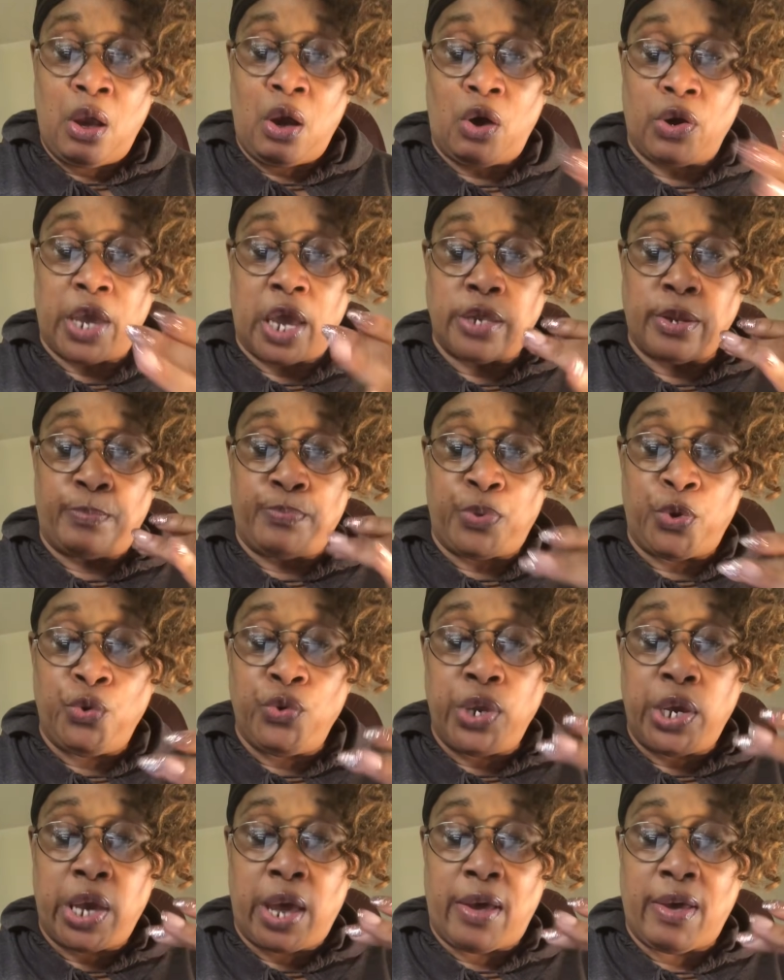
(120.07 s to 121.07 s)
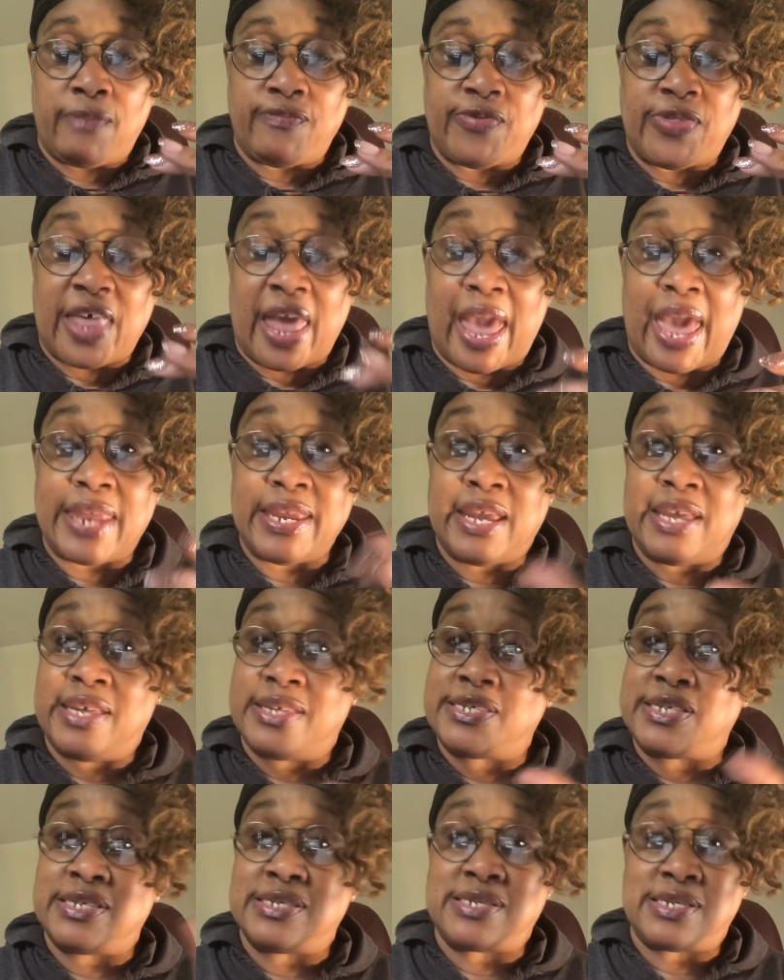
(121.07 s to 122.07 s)
Okay, the beauty of that
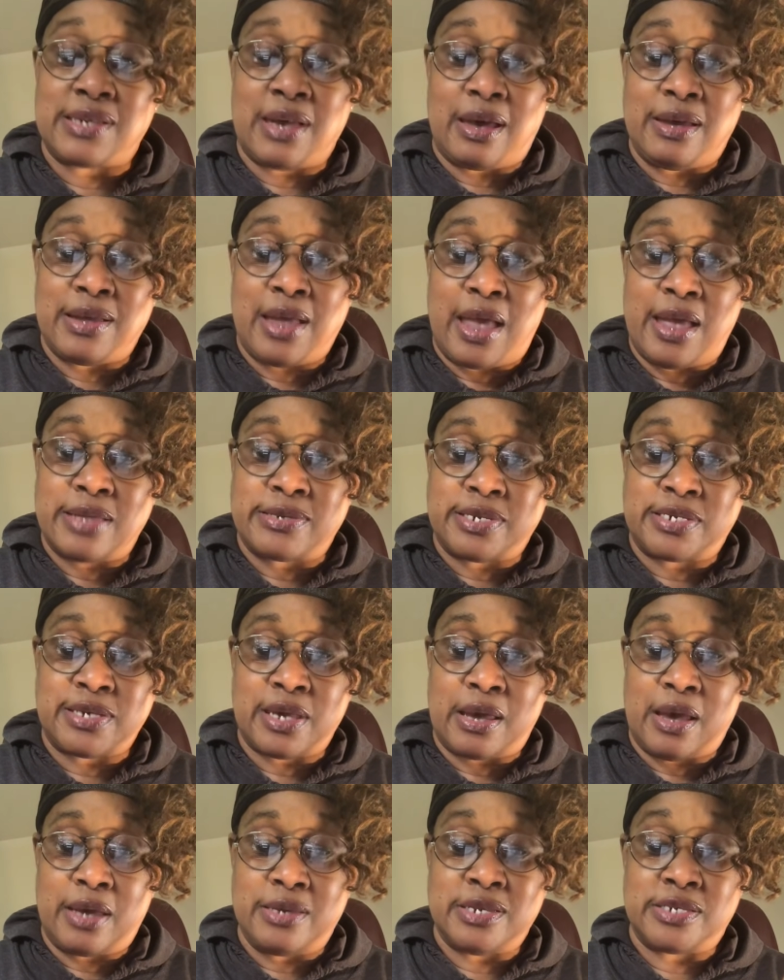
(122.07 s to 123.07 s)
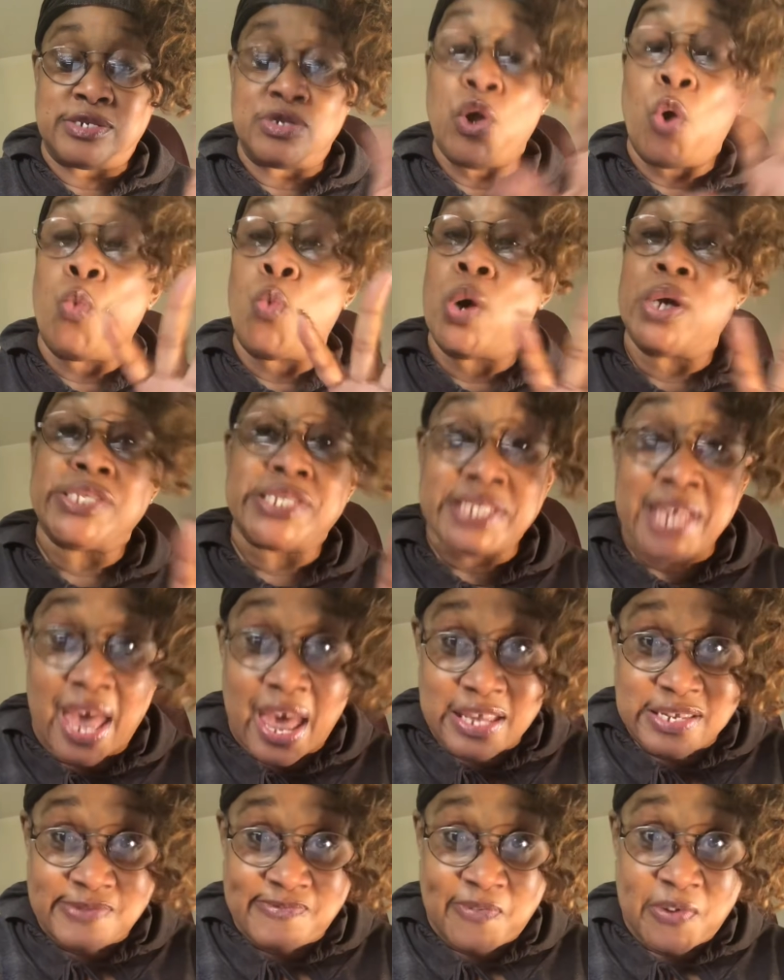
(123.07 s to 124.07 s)
is it's no one
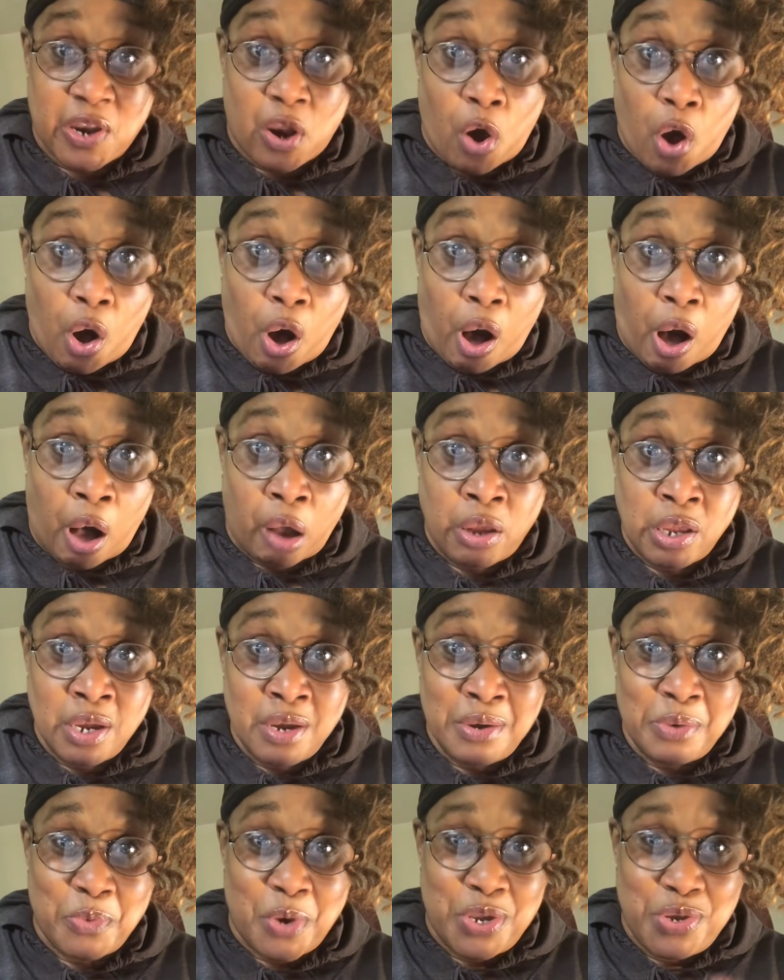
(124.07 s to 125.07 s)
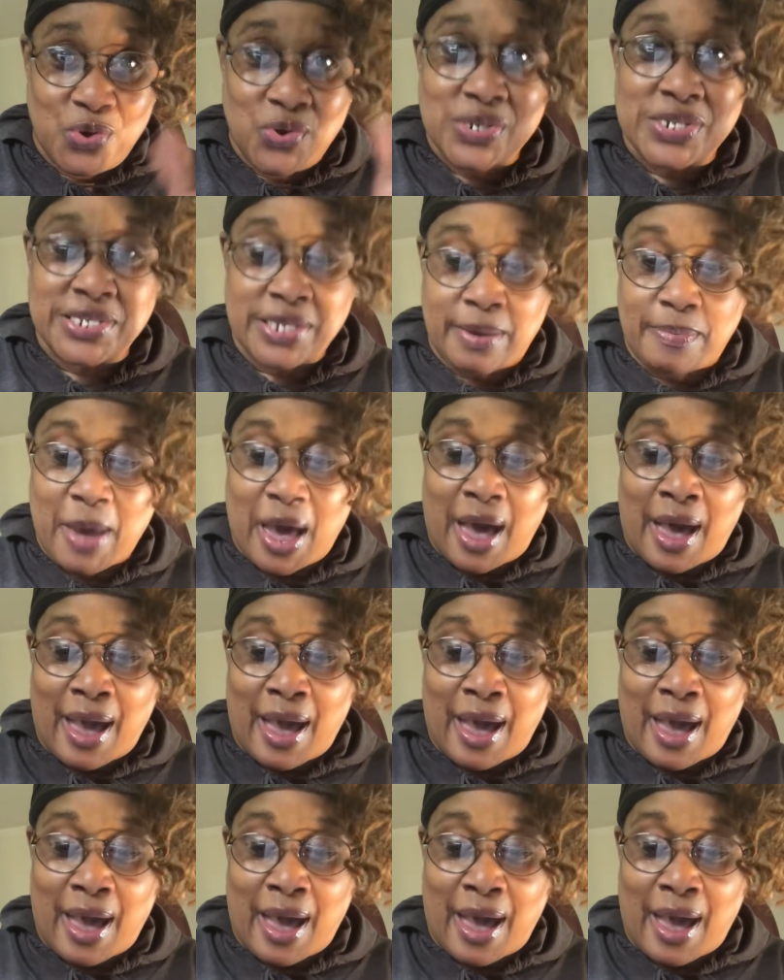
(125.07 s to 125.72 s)
size fit all when you're so